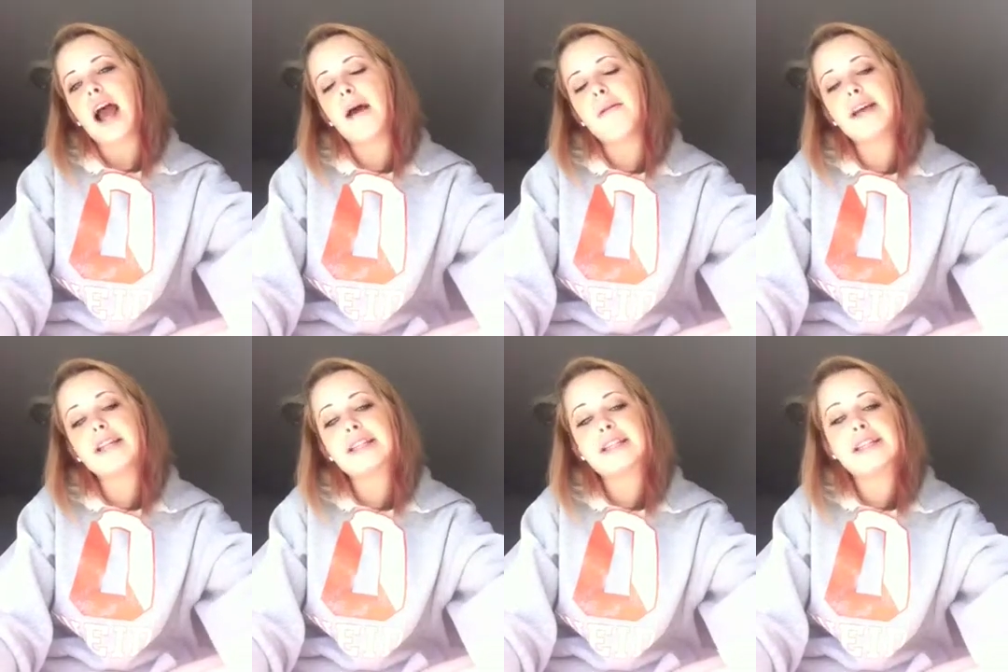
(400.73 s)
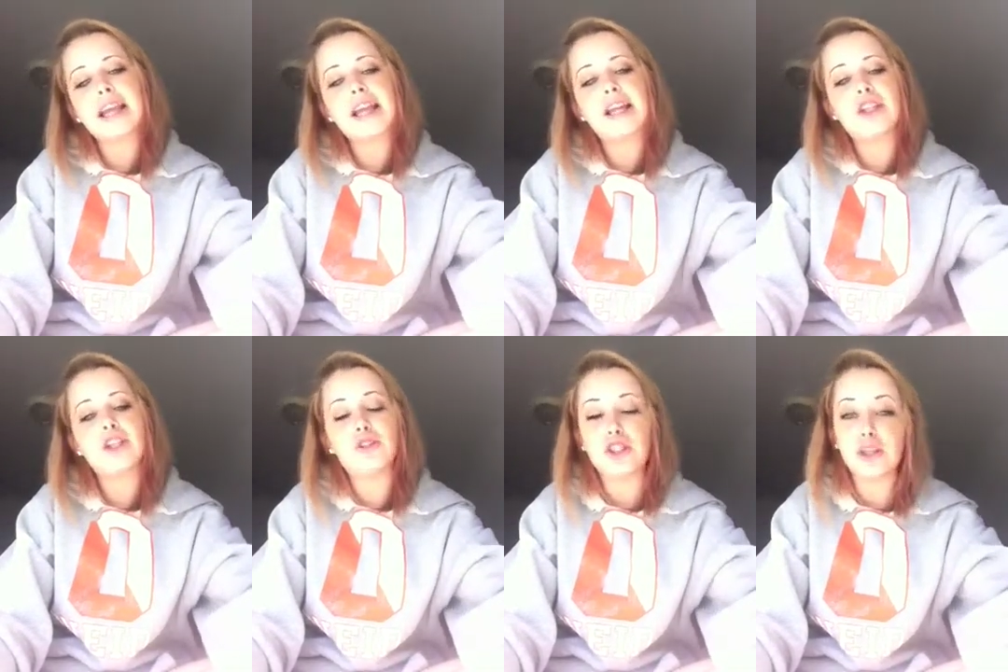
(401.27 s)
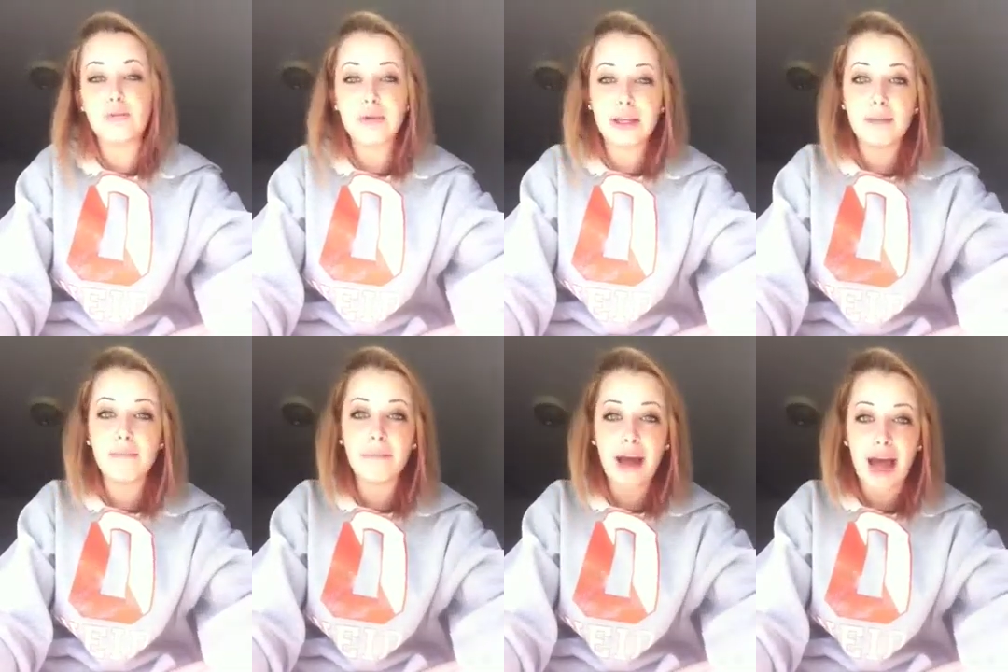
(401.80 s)
I'm not saying you should be
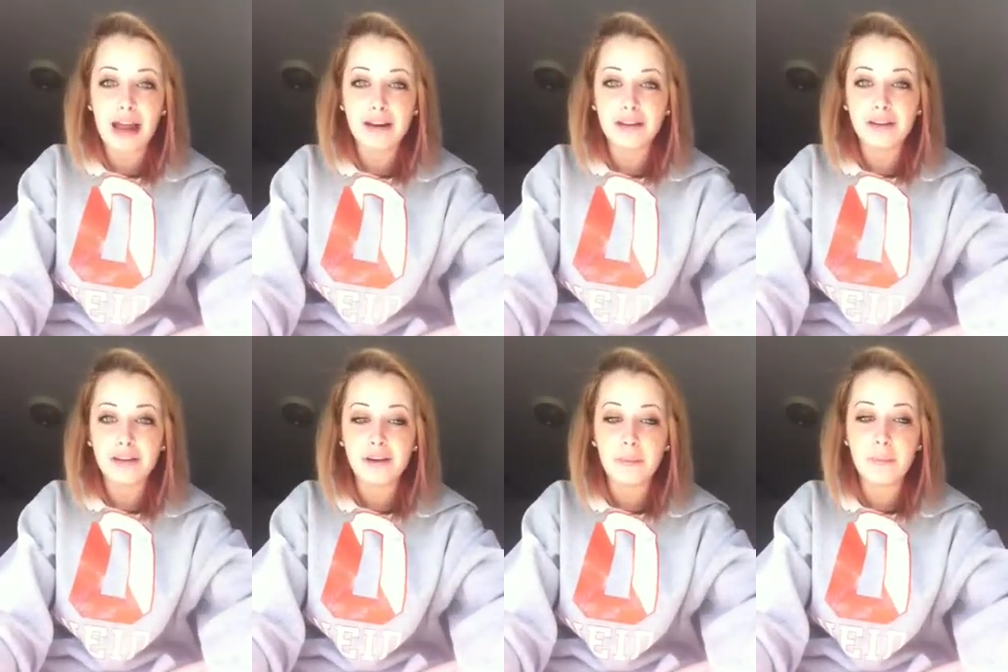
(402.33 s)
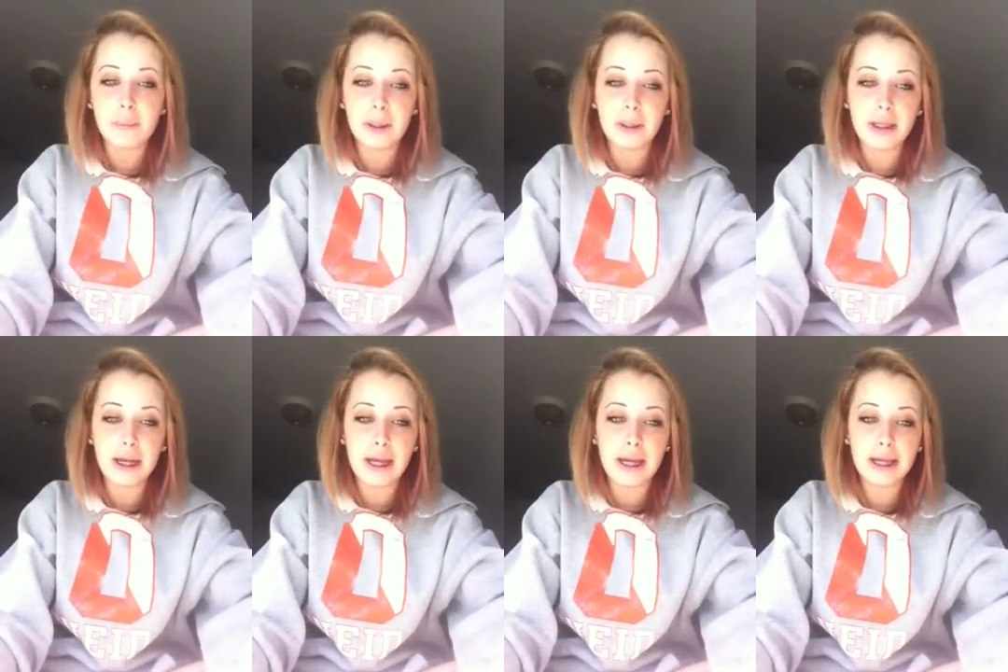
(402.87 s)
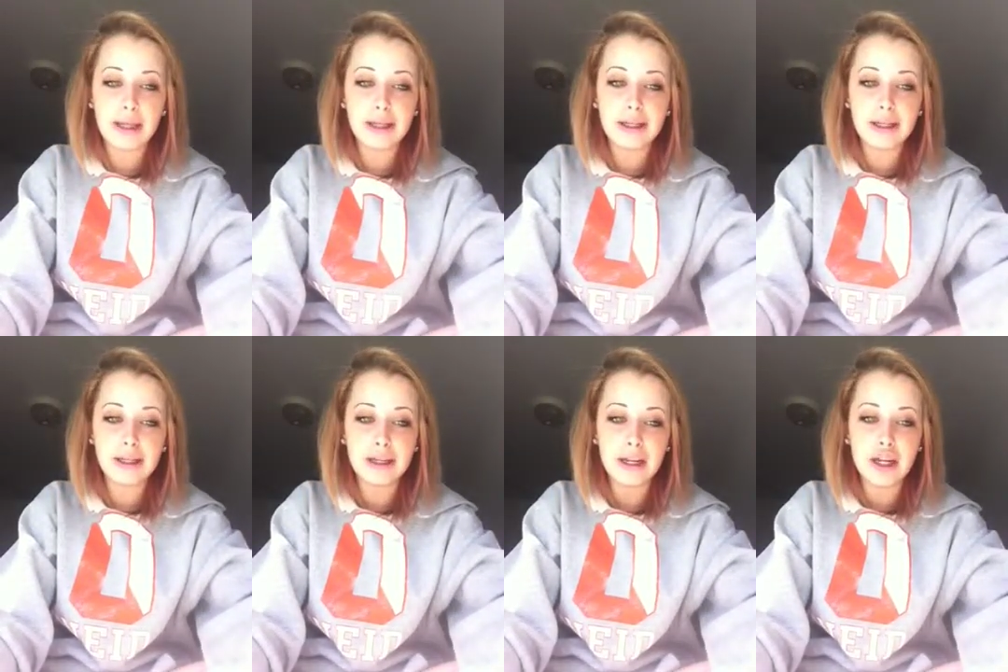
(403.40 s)
in bed, but,
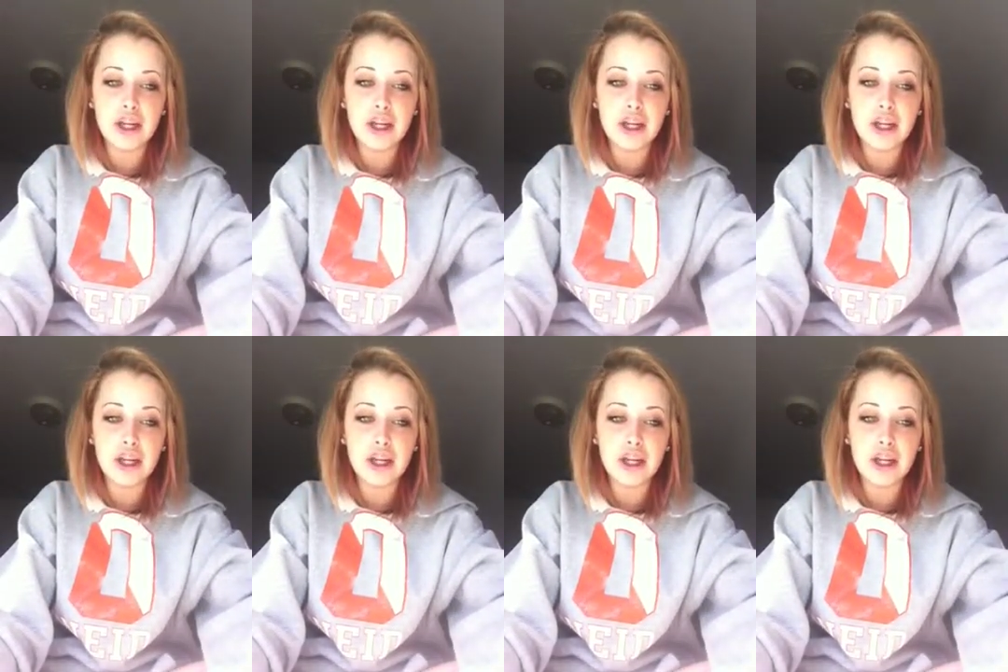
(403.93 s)
like,